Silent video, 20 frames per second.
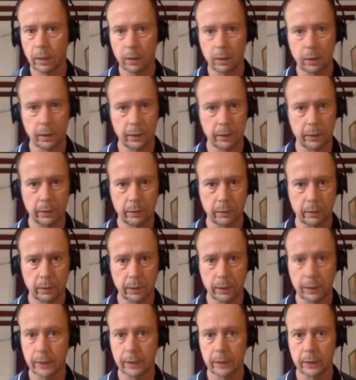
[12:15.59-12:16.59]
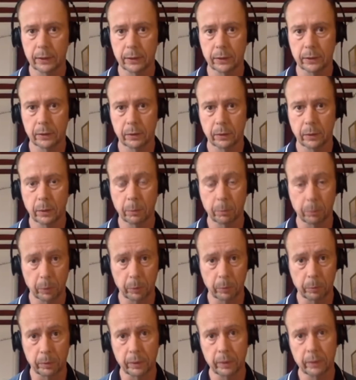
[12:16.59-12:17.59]
I think it's
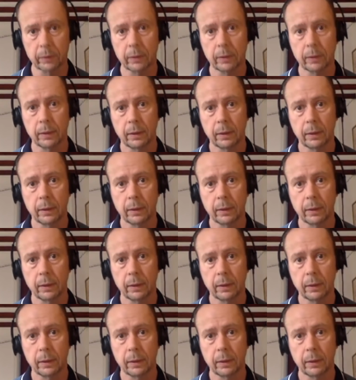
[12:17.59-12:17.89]
appropriate,